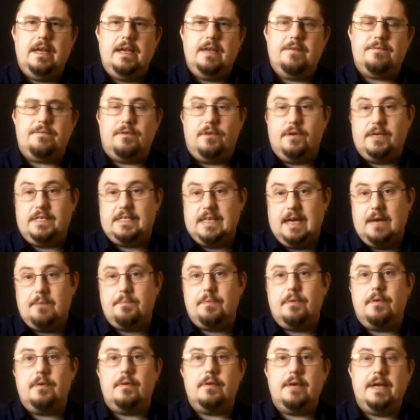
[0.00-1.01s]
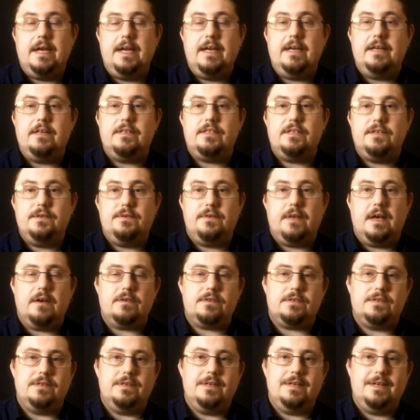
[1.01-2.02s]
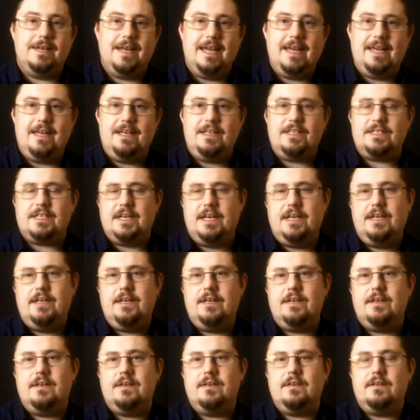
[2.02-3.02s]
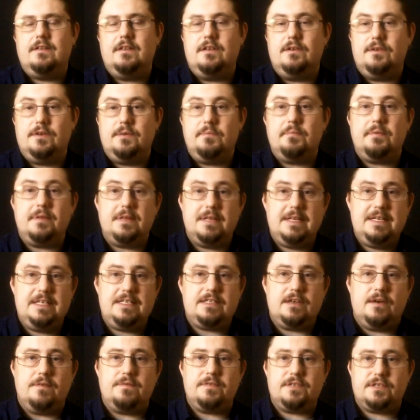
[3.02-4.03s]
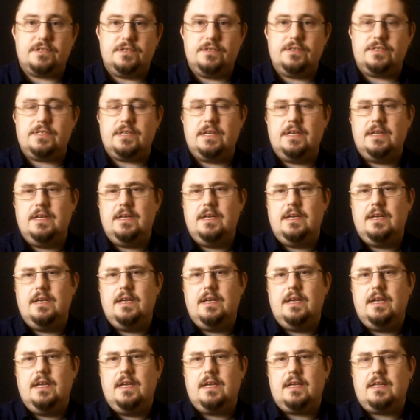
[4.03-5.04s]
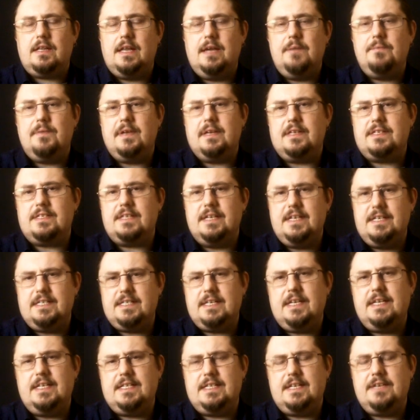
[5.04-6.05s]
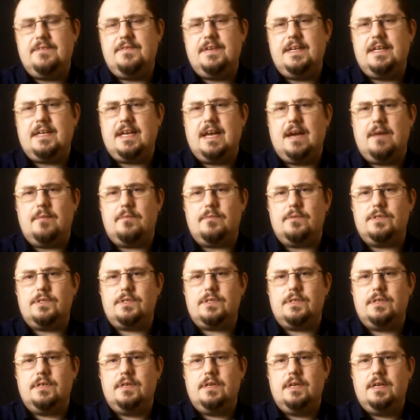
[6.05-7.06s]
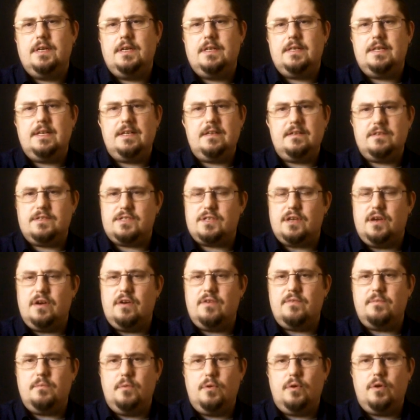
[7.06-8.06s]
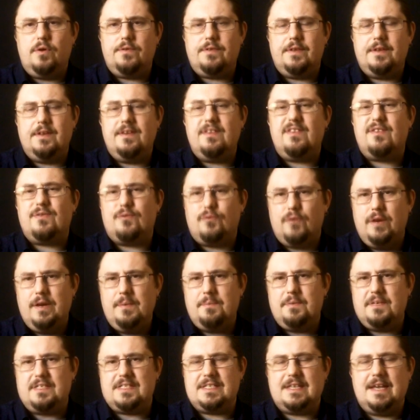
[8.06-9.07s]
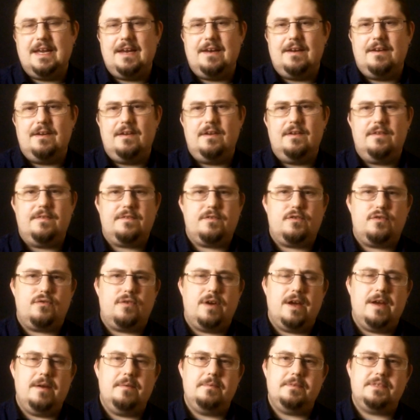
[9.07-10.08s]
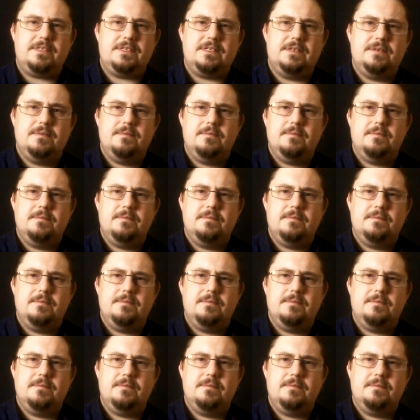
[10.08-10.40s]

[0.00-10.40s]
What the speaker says: For example, in 2008, senior London police officers claimed that CCTV cameras didn't solve more than 3% of crimes.